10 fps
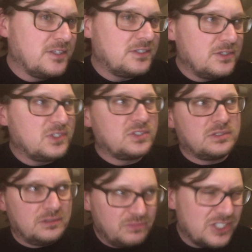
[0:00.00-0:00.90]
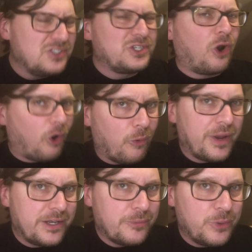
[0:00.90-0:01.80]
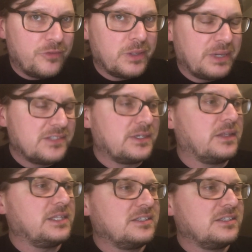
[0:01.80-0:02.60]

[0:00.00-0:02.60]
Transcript: This is an R-rated movie, basically.